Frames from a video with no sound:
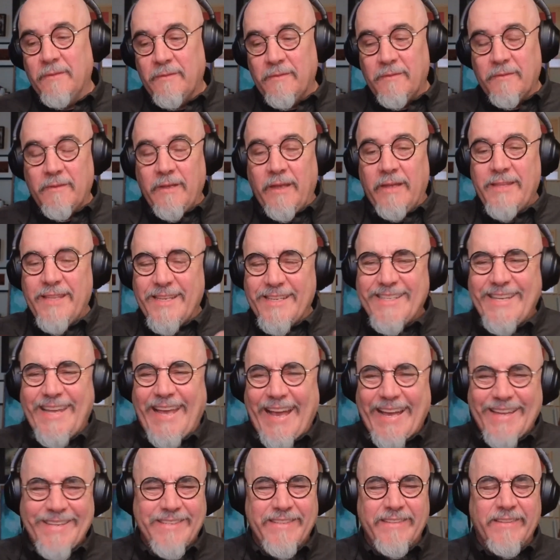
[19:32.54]
I think
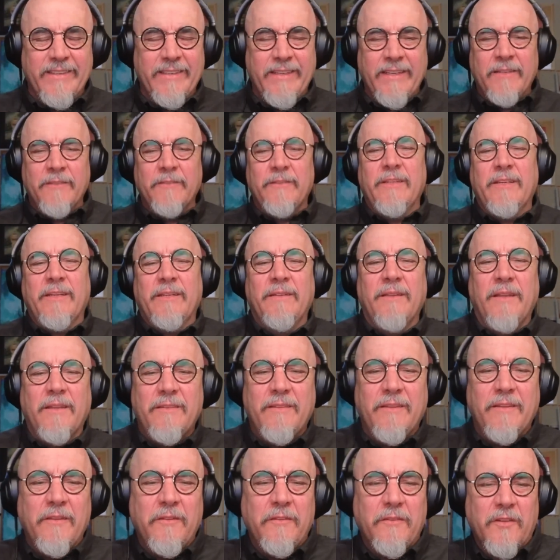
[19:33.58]
tacitly, I don't think I
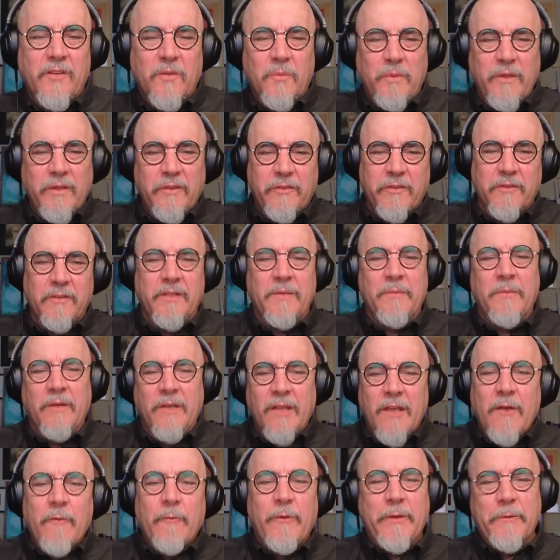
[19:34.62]
said this explicitly, but
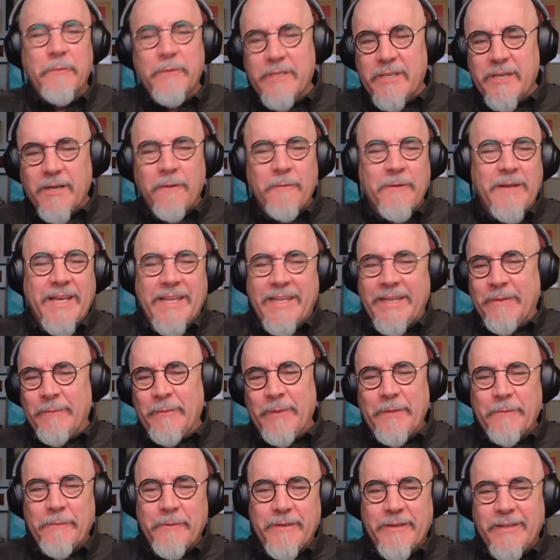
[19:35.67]
we would go in and
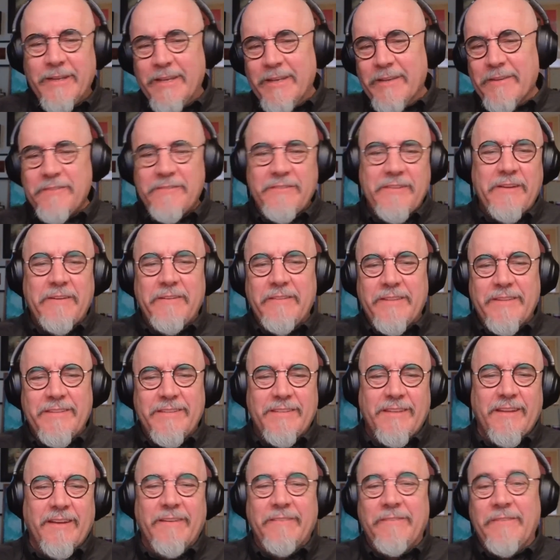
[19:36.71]
we would share this
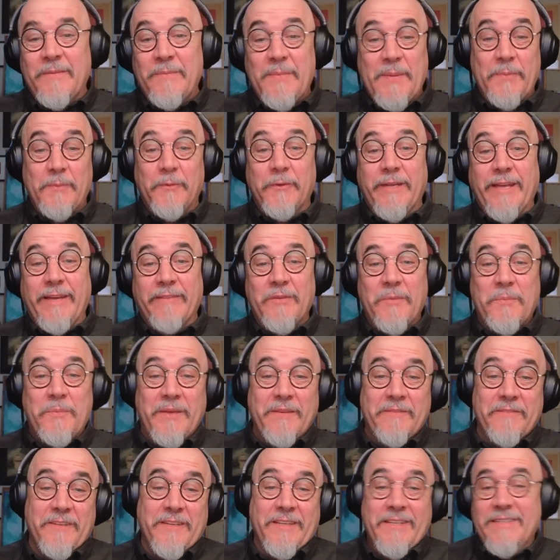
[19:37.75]
stuff, and people would have
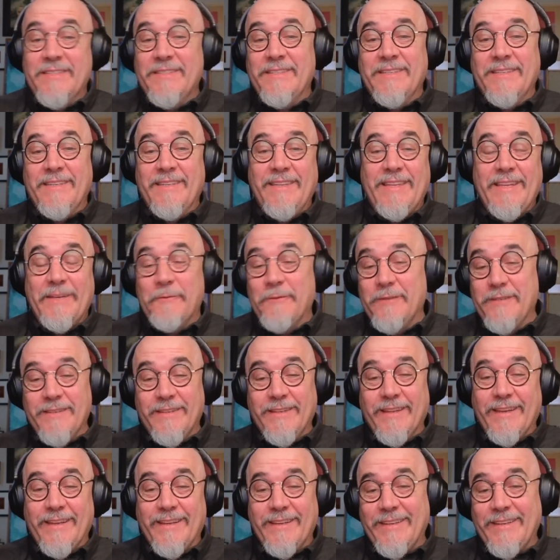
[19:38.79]
epiphanies, and they would